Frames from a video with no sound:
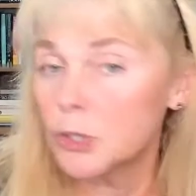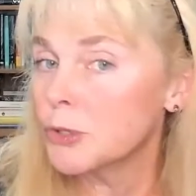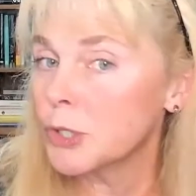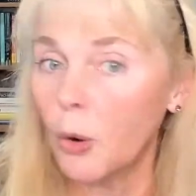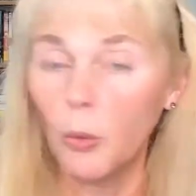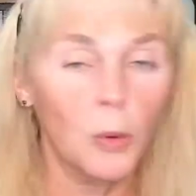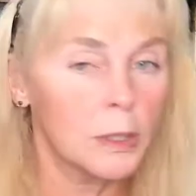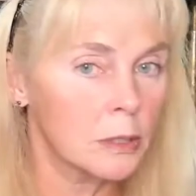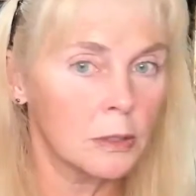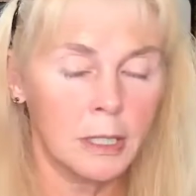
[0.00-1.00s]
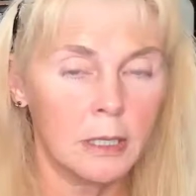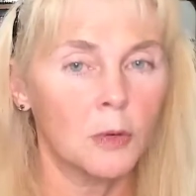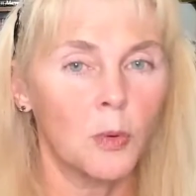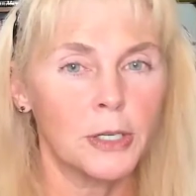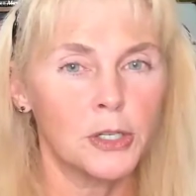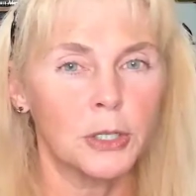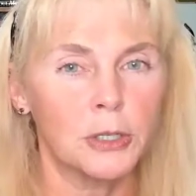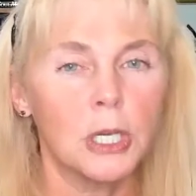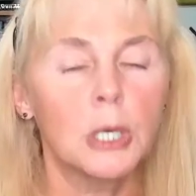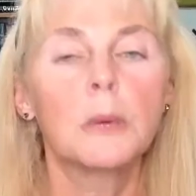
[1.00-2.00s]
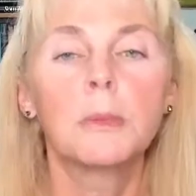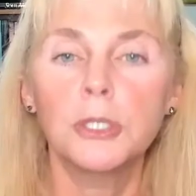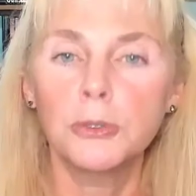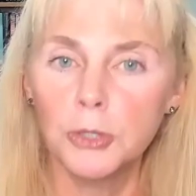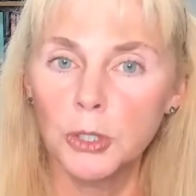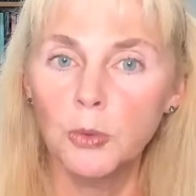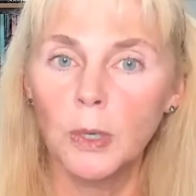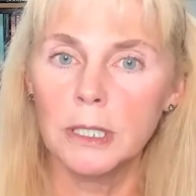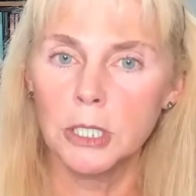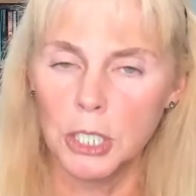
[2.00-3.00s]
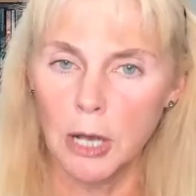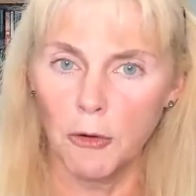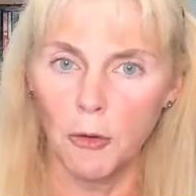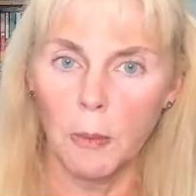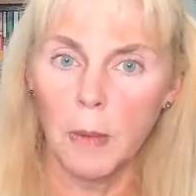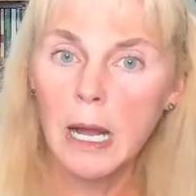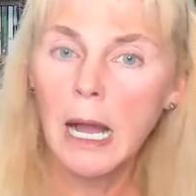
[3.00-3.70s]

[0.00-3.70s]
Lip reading: You don't want to look at the questions, but you do want to shuffle them.